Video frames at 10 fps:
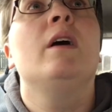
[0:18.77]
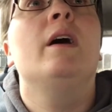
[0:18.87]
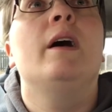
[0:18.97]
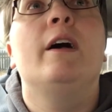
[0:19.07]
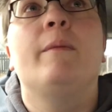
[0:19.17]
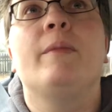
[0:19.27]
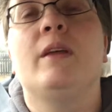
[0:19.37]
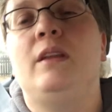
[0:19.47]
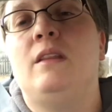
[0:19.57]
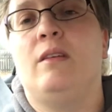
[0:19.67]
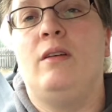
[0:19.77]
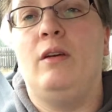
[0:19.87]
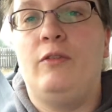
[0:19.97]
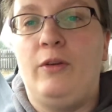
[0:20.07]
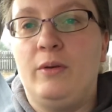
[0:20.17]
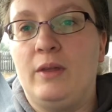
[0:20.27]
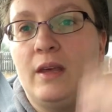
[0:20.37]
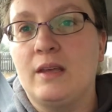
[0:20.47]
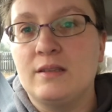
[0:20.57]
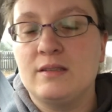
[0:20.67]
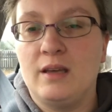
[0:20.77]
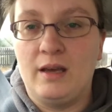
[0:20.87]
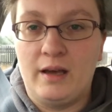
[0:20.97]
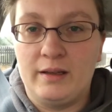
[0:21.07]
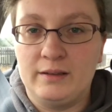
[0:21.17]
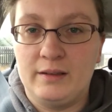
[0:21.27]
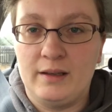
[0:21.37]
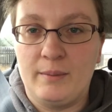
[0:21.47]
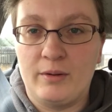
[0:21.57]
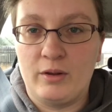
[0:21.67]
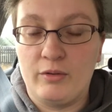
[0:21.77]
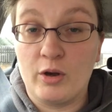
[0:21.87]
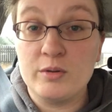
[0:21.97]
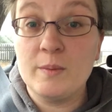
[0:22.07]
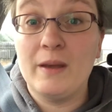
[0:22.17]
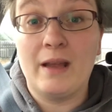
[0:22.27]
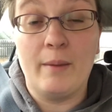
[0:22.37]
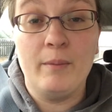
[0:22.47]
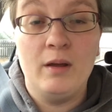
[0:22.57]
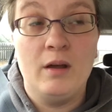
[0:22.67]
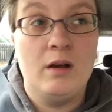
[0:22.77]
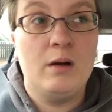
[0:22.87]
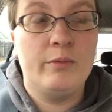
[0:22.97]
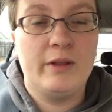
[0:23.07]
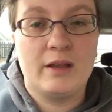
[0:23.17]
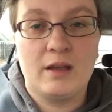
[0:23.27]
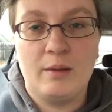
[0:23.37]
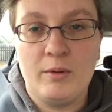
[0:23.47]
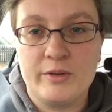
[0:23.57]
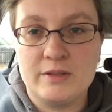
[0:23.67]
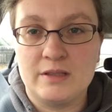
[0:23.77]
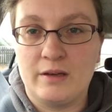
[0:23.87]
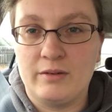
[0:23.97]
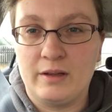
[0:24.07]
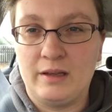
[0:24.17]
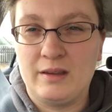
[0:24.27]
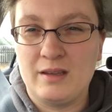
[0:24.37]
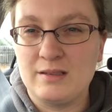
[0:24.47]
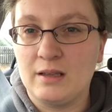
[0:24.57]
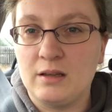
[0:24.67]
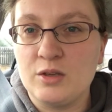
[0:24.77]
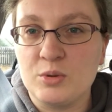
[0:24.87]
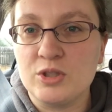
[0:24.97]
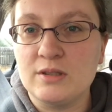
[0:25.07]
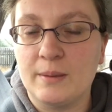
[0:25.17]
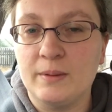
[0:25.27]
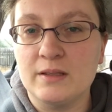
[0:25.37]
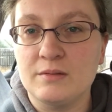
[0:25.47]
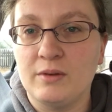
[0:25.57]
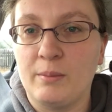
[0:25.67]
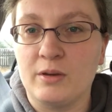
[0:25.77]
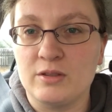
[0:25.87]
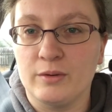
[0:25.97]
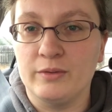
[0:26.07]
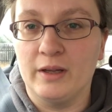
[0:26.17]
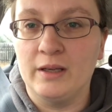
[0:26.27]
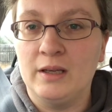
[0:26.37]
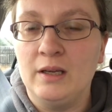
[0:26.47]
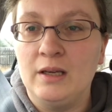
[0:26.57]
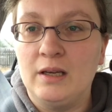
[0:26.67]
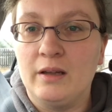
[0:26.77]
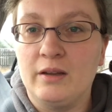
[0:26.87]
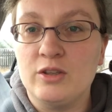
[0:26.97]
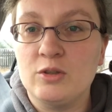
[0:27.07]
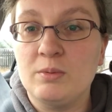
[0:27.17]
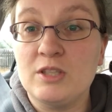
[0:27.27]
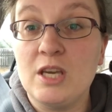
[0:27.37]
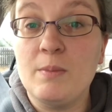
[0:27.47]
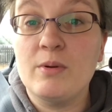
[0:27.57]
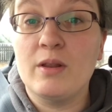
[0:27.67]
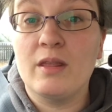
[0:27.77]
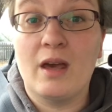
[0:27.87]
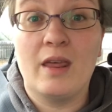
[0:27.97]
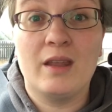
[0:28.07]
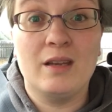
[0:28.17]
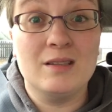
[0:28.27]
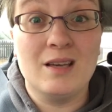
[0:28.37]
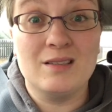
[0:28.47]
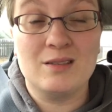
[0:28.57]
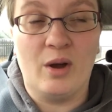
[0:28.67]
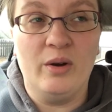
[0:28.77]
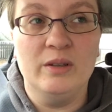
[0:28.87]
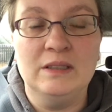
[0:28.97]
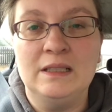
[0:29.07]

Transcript: Um, I need a few things and um, I thought if I go to B&M, hopefully I can get most of the stuff. I need things like dishwasher tablets and fabric softener and they should be cheaper in there than in Tesco.